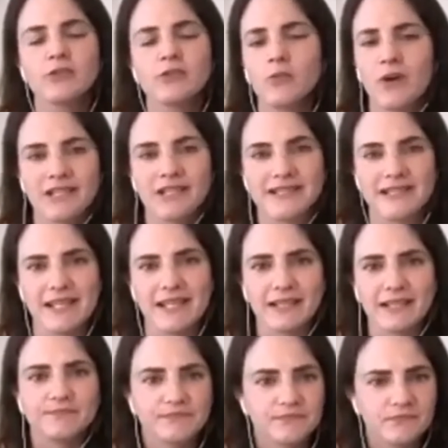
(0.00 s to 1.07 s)
want to
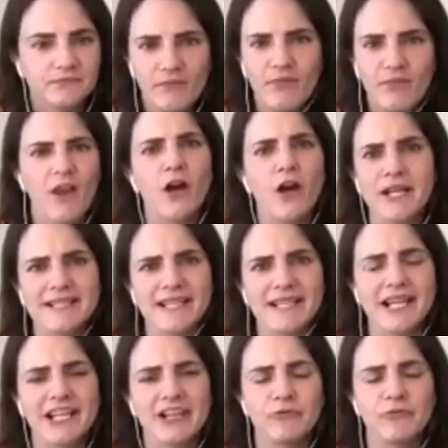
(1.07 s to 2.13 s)
see our
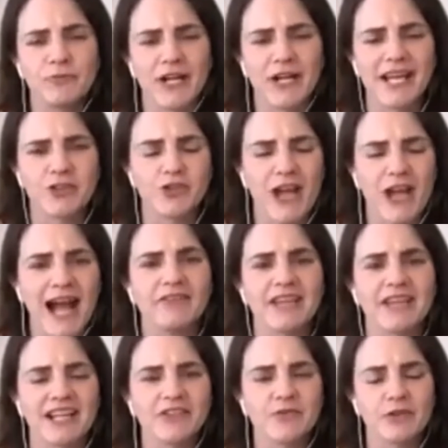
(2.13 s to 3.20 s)
executive branch have
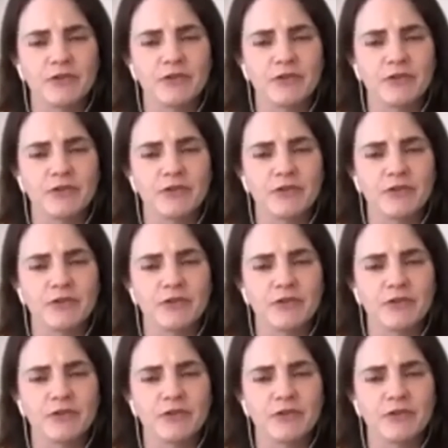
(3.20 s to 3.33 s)
that sort of